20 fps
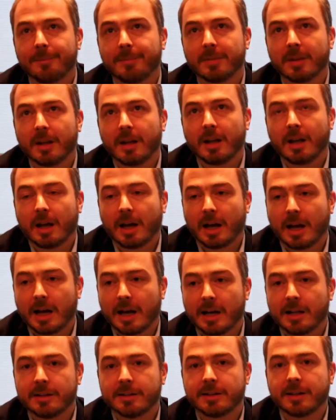
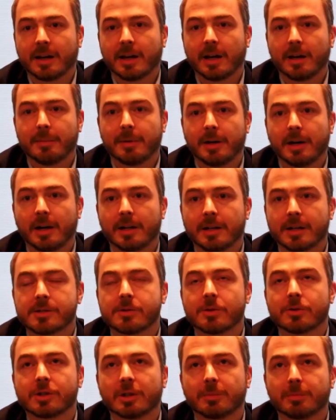and I'm an
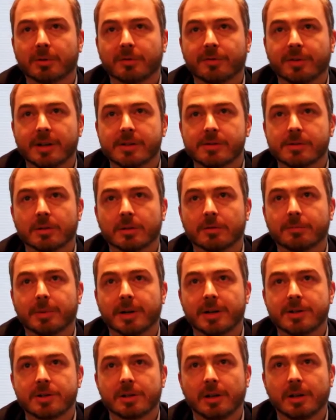associate professor of
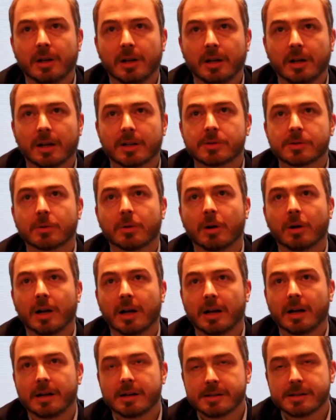bioengineering at
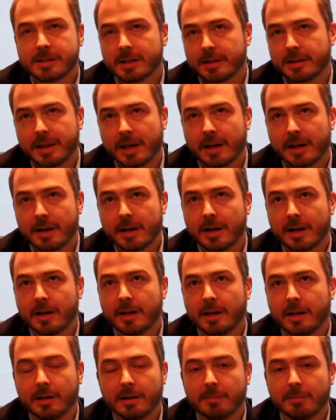Scuola Sant'Anna
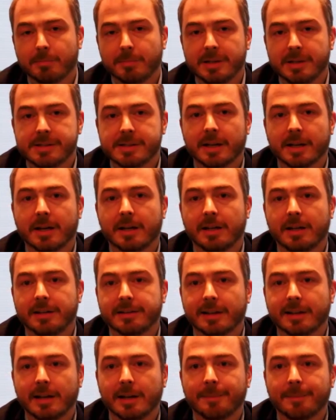in Pisa, in
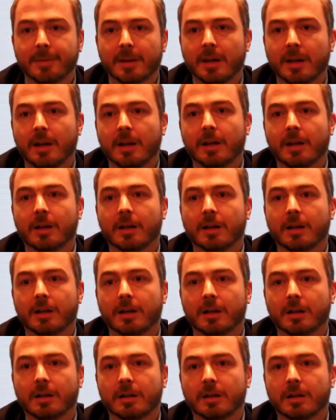Italy.
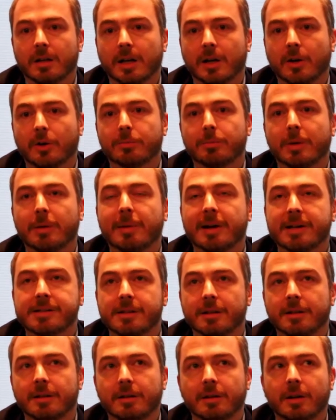I got my
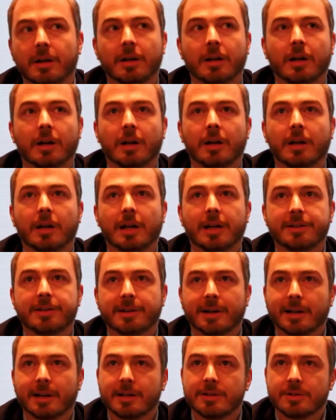master degree in
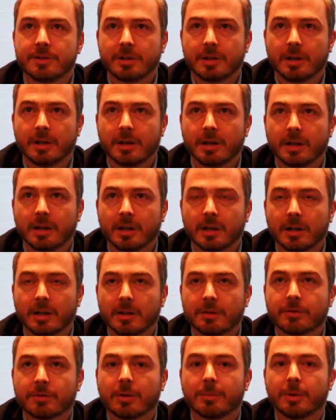electrical engineering
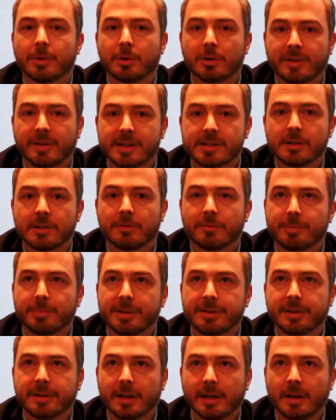from the University of
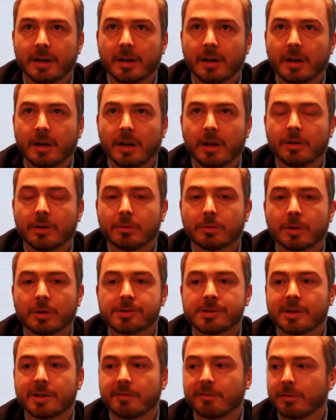Pisa in
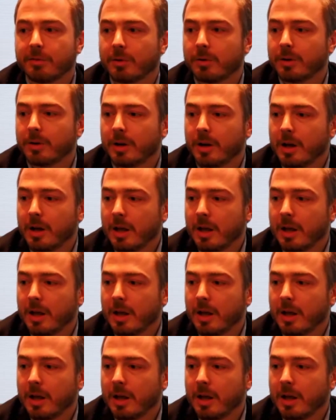2004,